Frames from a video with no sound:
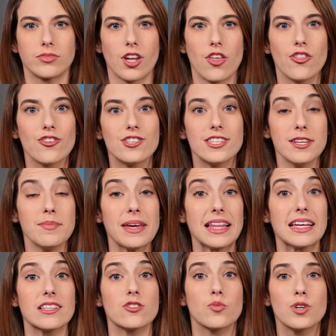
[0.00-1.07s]
They're
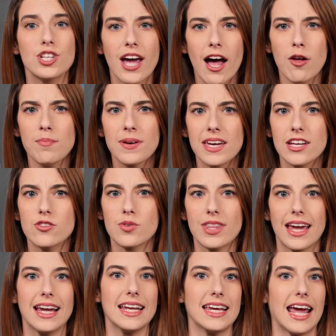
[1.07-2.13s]
stimulants which help kids with
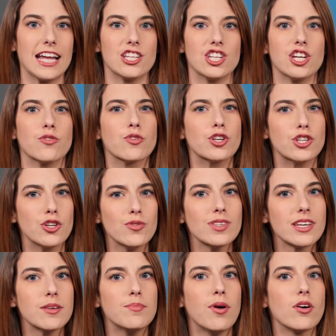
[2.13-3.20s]
ADHD reduce
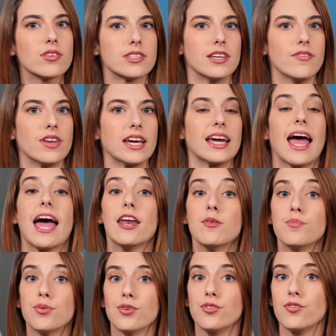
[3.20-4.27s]
impulsivity and
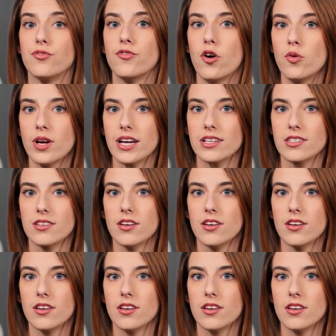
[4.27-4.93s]
improve focus.